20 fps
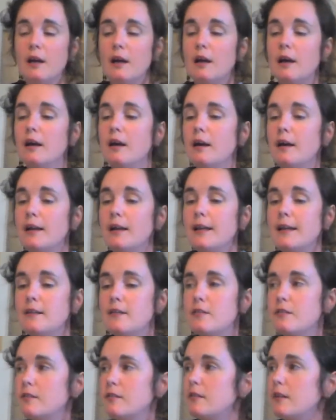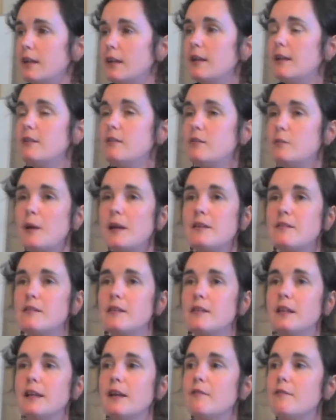it is
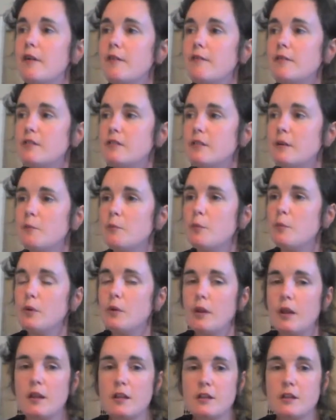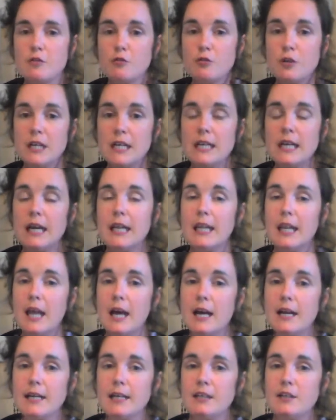basically a very simple
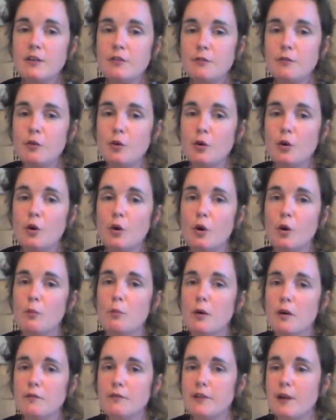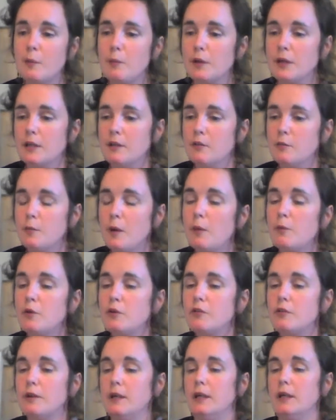3-lined form of Japanese
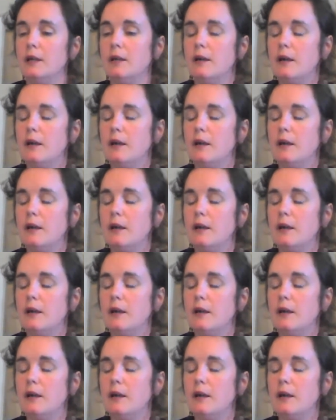poetry.